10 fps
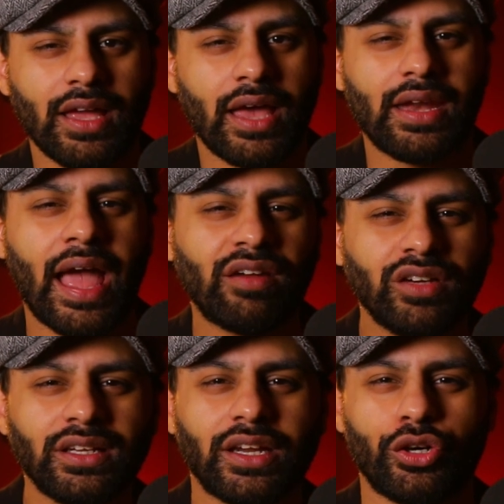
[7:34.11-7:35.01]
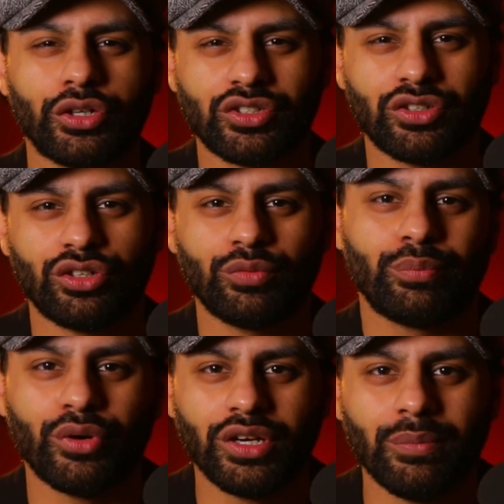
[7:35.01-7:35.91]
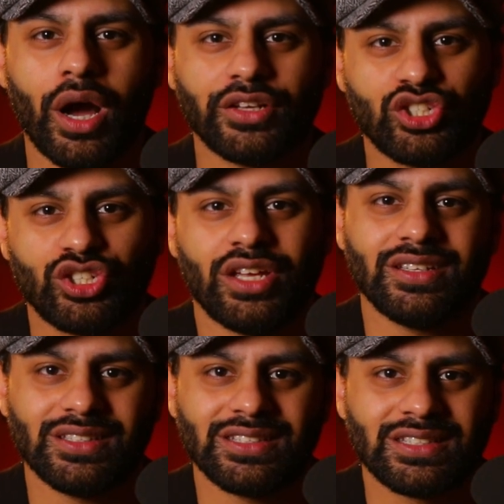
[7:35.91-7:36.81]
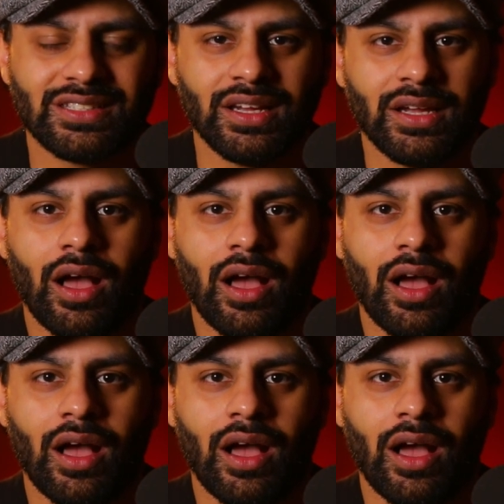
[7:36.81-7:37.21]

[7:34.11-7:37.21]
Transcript: and every character pretty much is